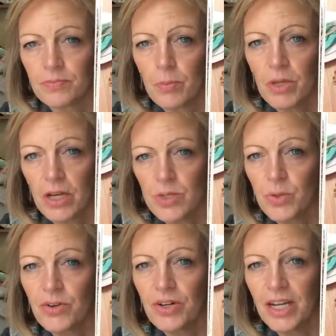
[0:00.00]
Because
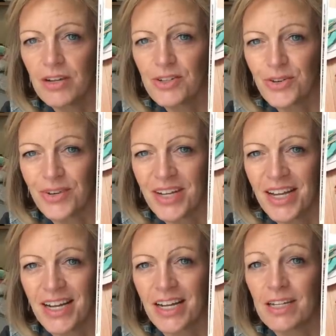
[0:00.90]
we were in Arizona
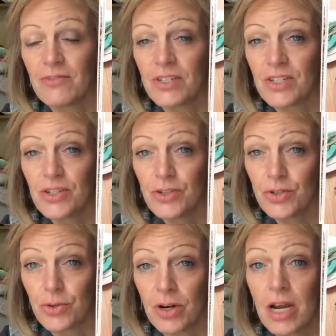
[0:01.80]
and I got to visit the
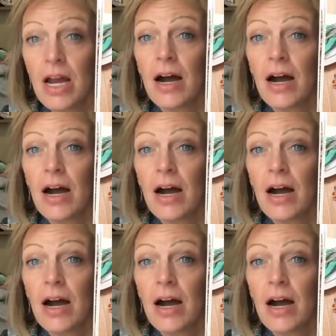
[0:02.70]
store,